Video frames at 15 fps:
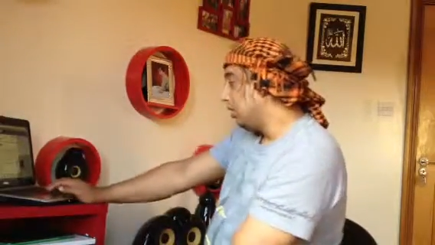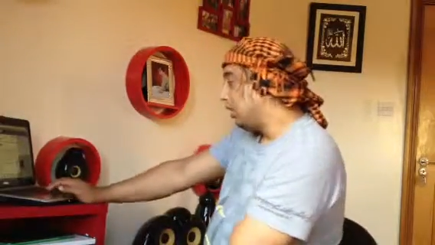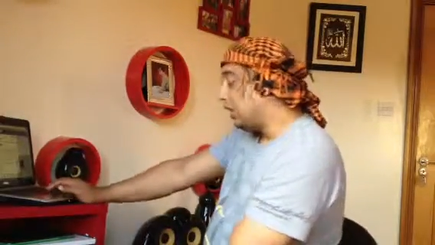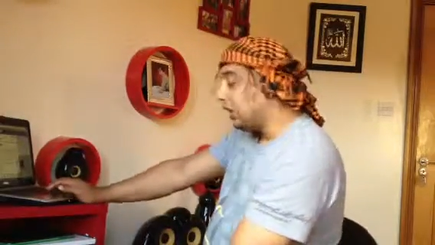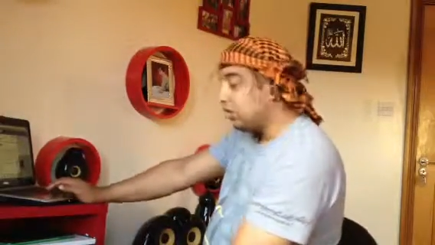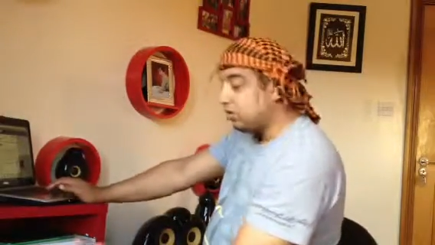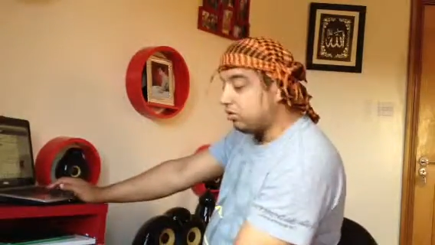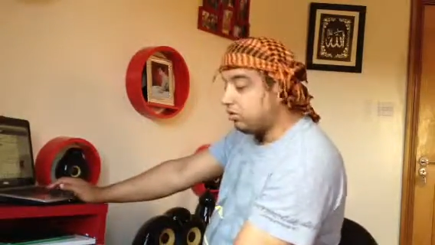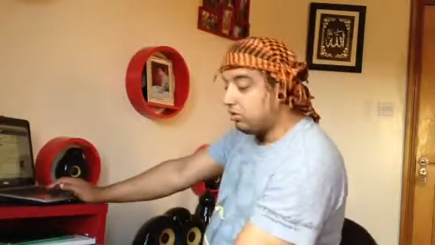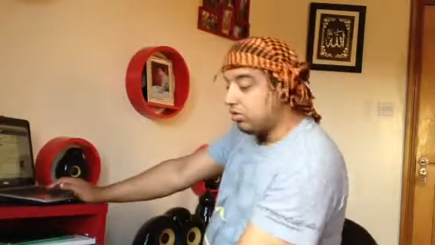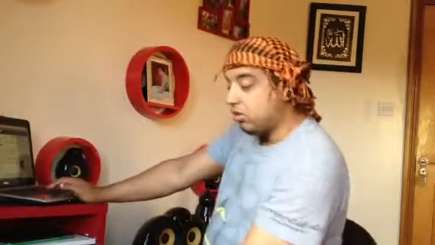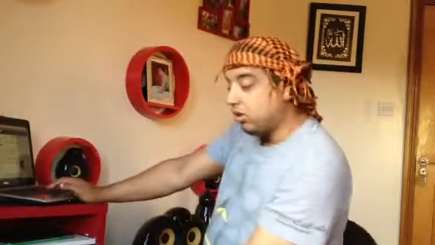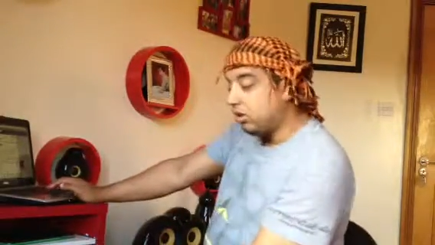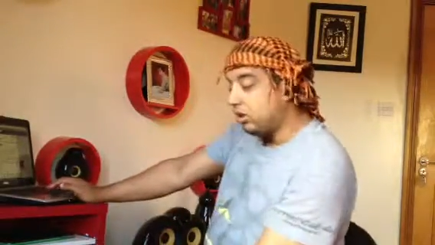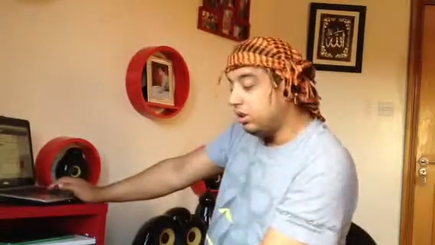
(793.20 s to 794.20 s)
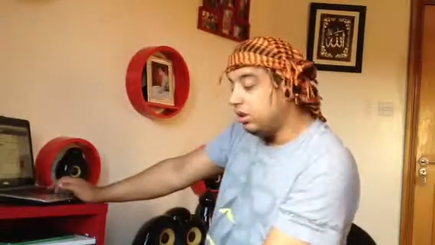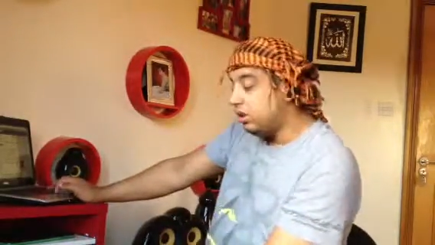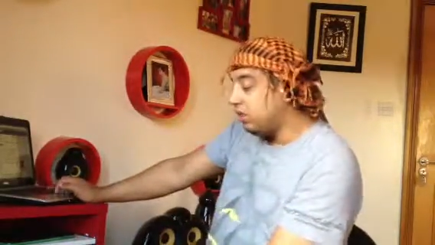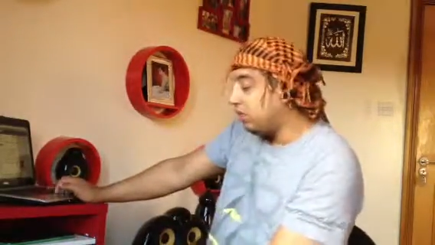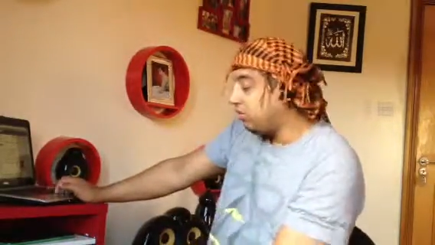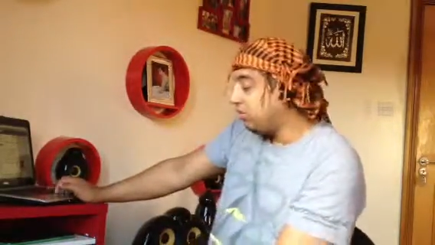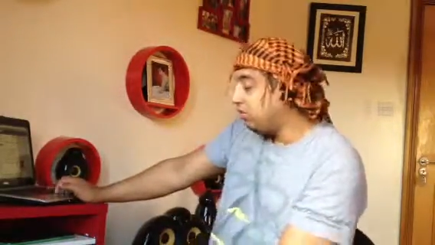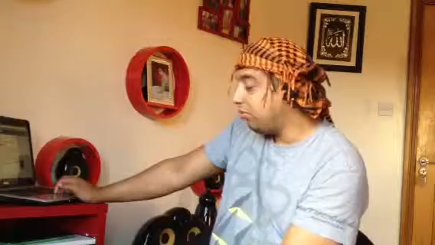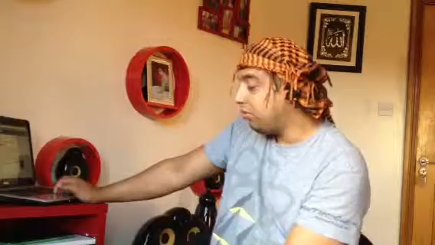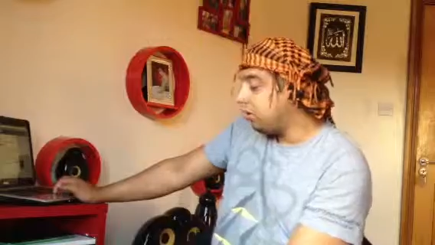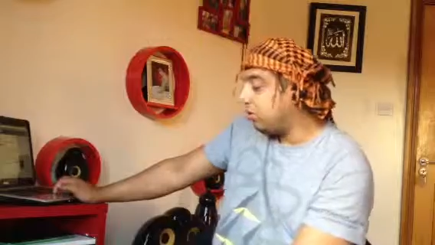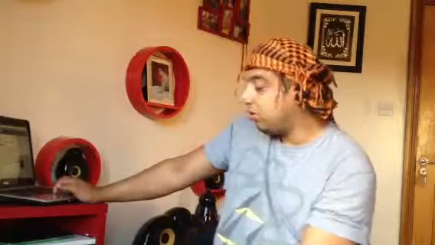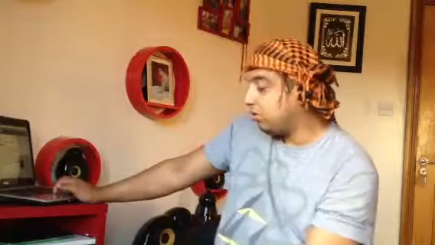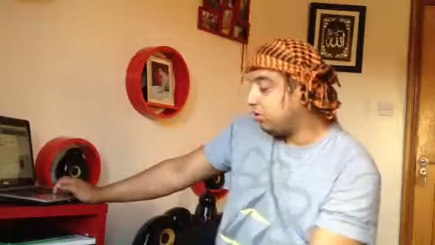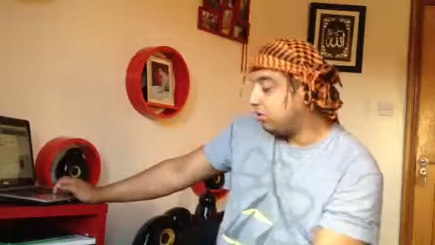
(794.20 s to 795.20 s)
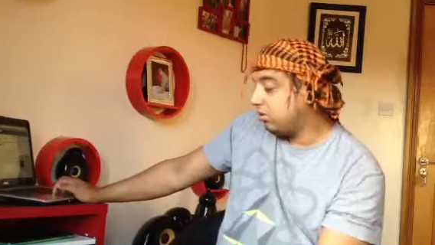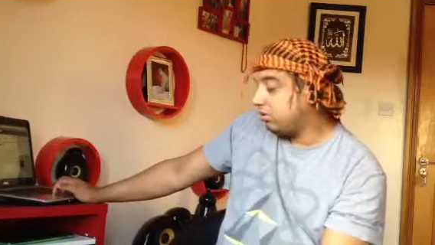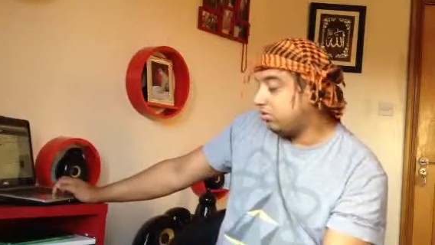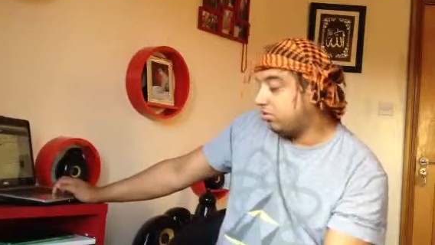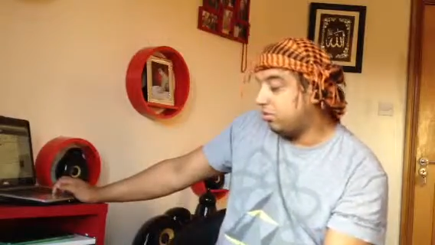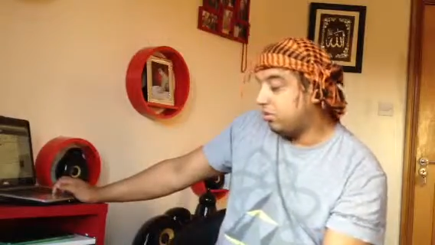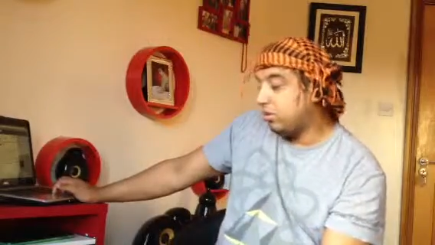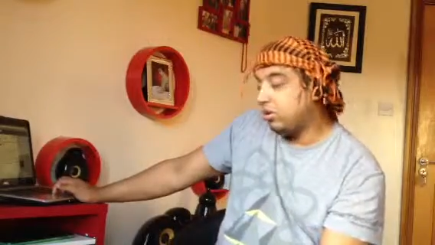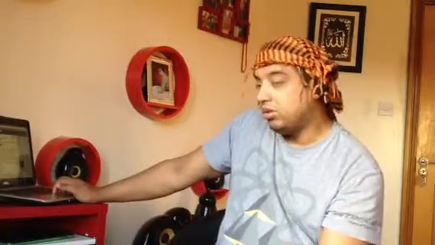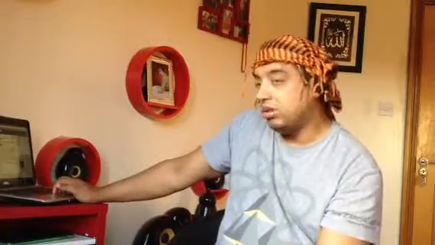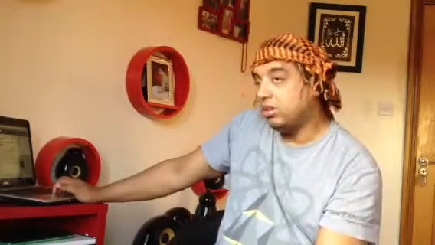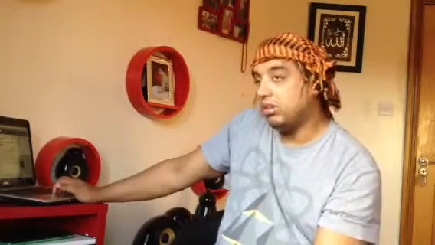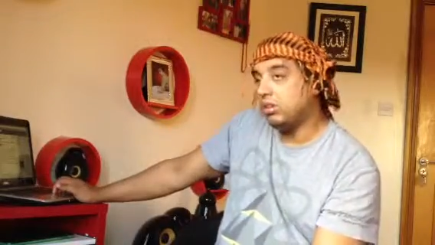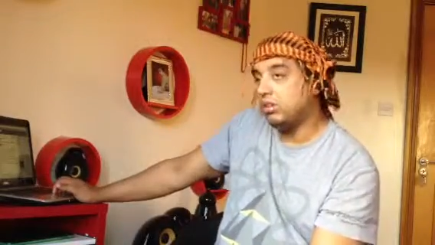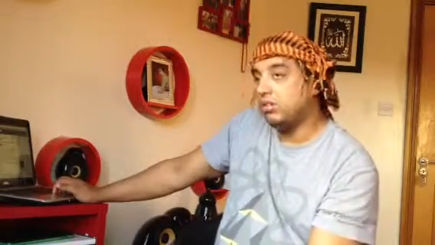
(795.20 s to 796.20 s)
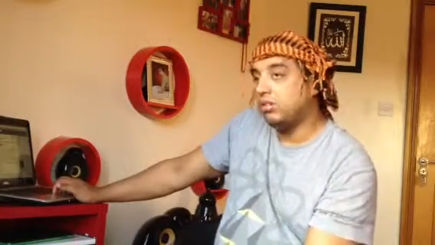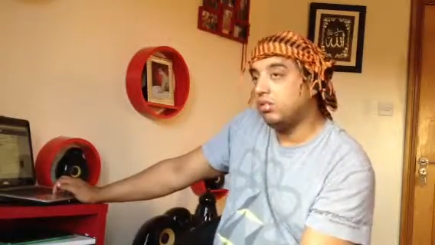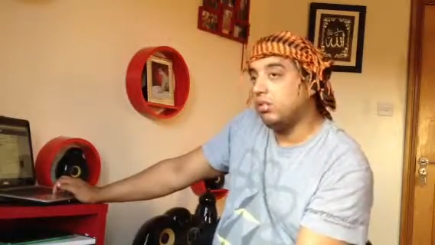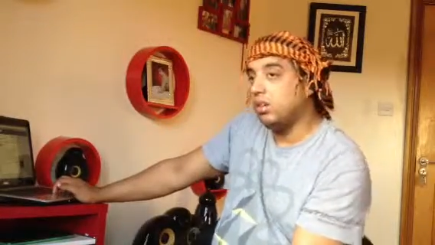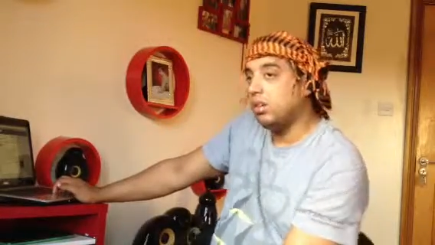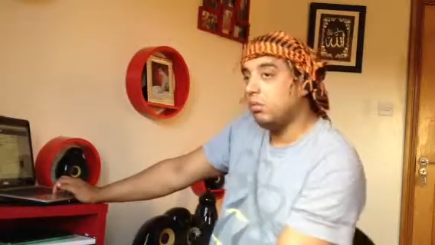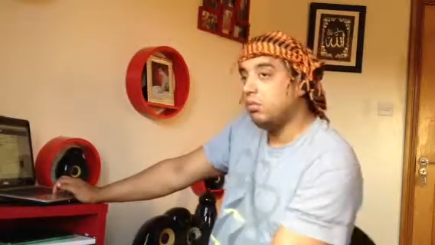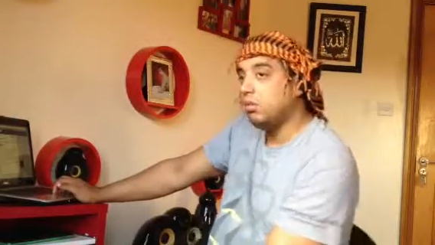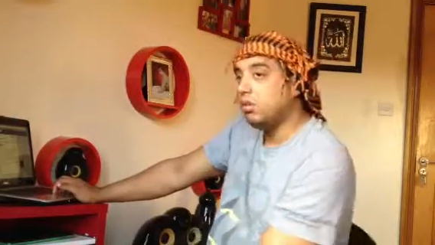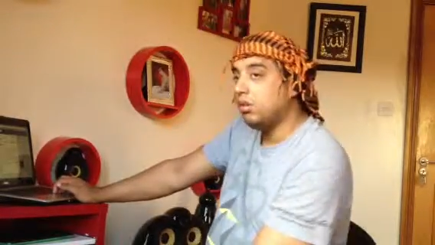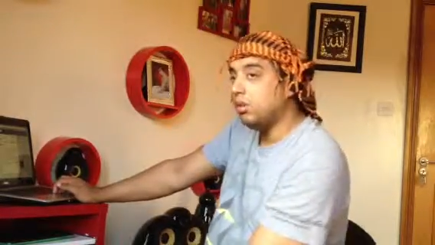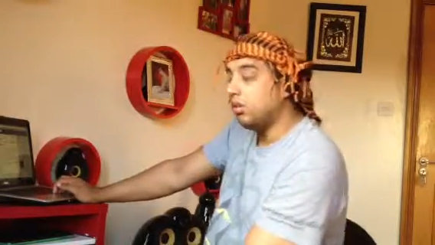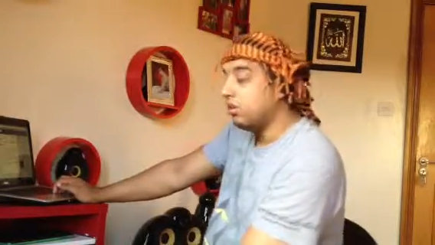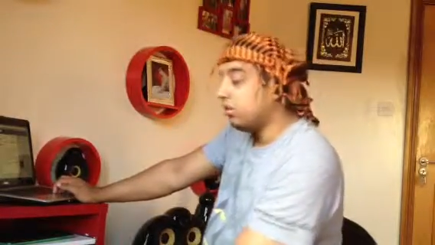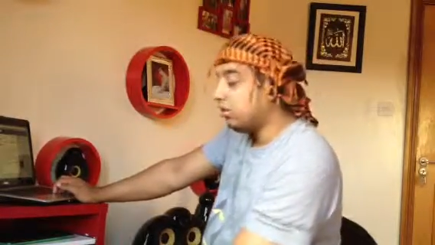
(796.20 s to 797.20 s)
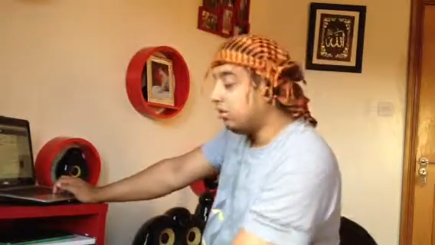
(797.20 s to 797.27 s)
I just recording these for my own entertainment, you know.